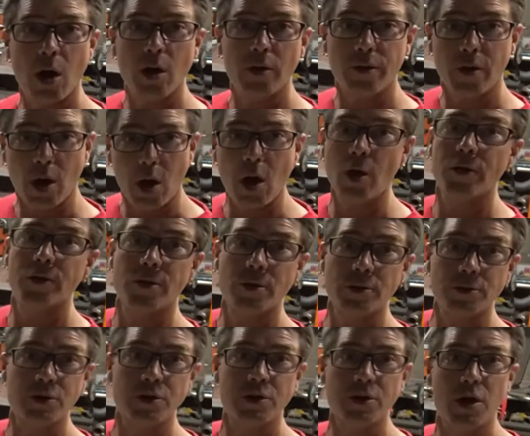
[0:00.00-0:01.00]
all
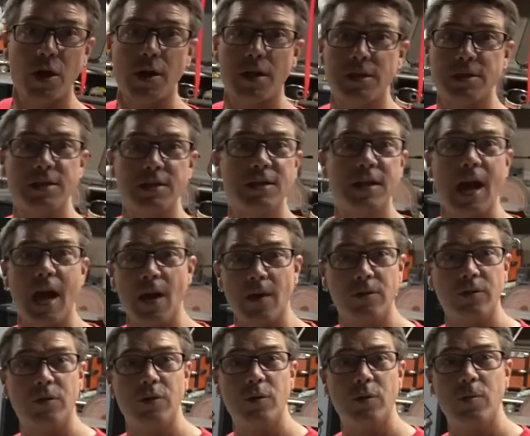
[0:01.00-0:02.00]
those are done. It's
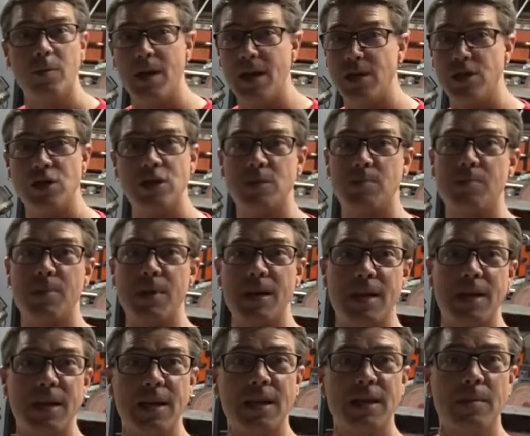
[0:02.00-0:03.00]
down to me just
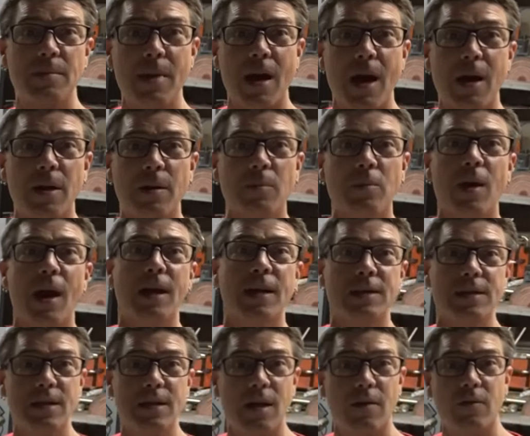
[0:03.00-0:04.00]
bending the mounting
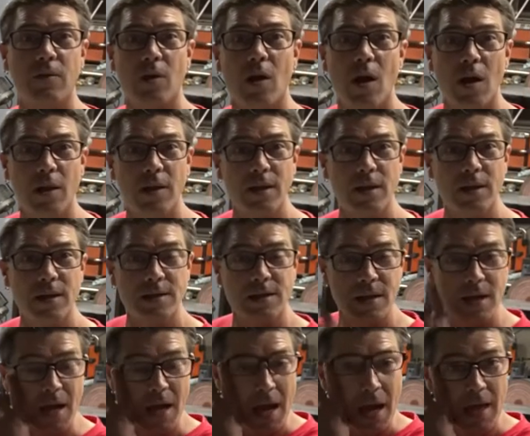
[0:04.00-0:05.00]
brackets now for all of these,
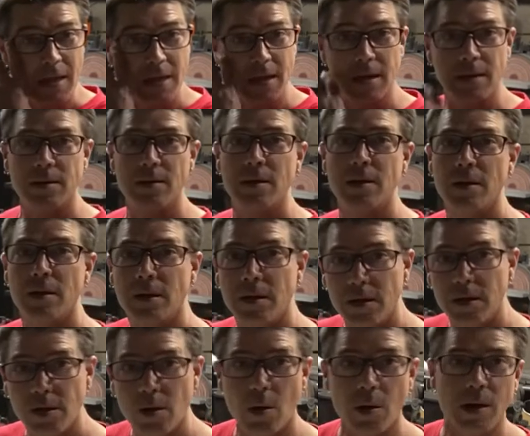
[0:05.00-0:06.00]
and then
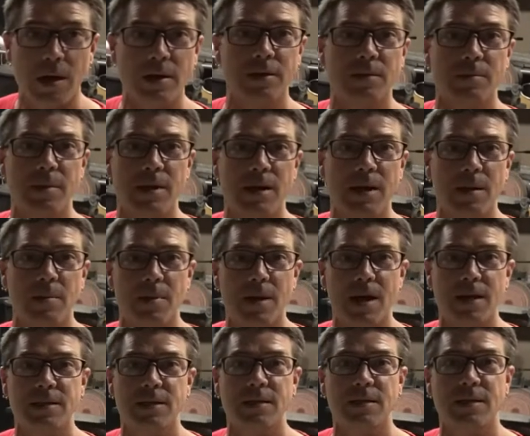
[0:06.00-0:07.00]
going into media
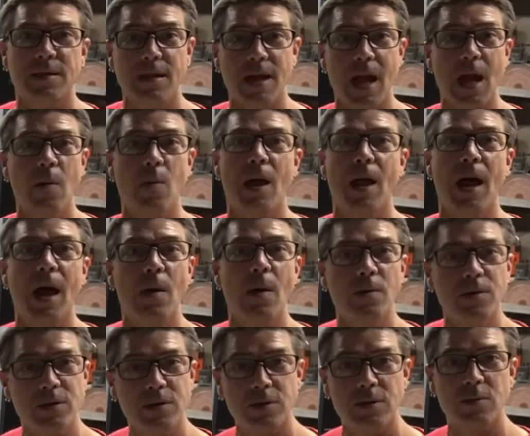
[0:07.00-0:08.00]
blasting. Today, while I
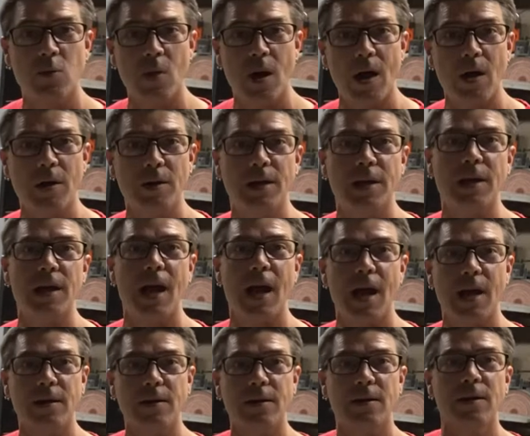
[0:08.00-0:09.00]
was welding, I
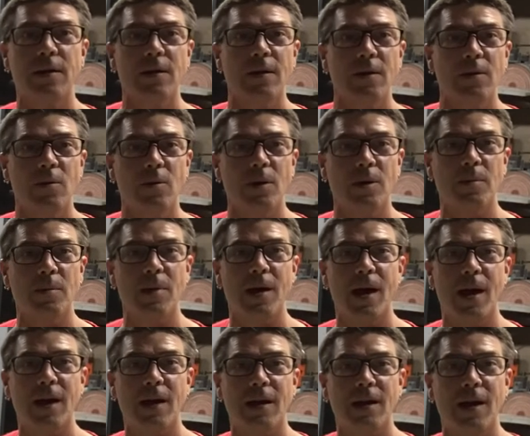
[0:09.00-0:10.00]
had one of
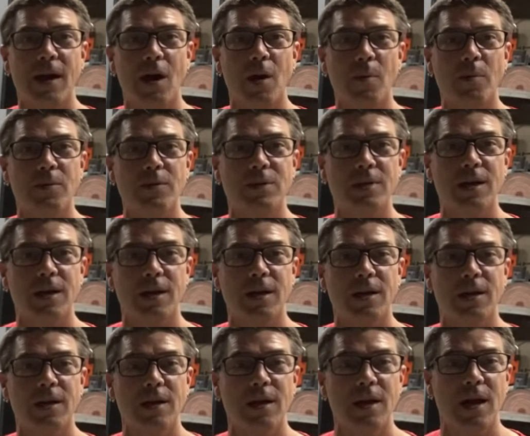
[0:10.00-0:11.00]
my helpers
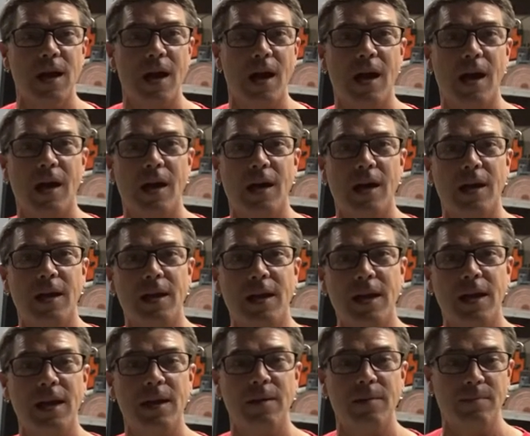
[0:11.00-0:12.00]
here, and
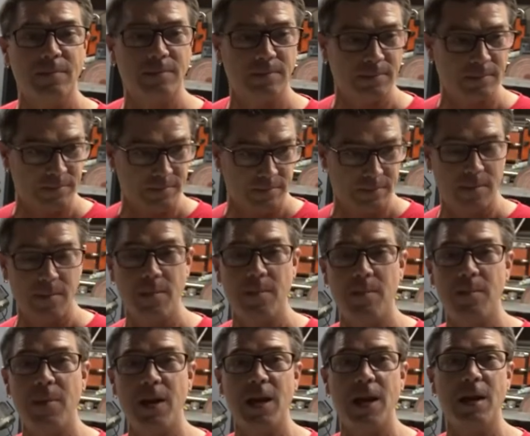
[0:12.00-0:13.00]
he
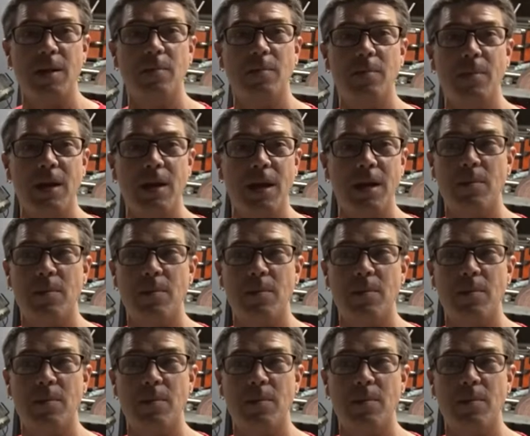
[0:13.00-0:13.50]
media